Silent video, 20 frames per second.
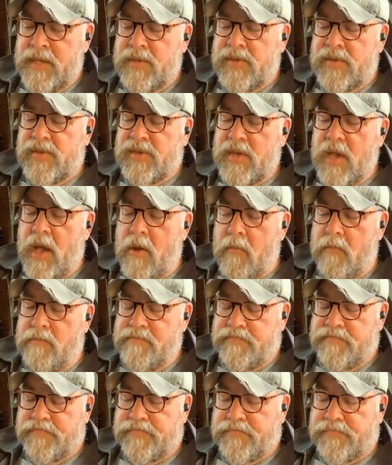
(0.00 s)
So
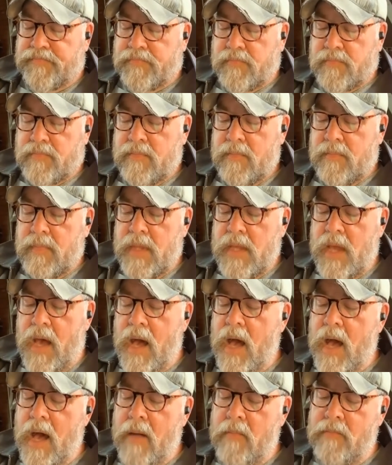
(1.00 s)

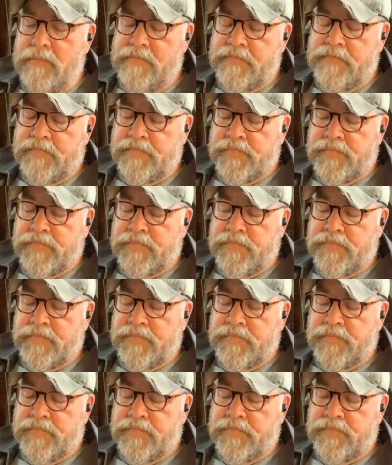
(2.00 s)
Alex,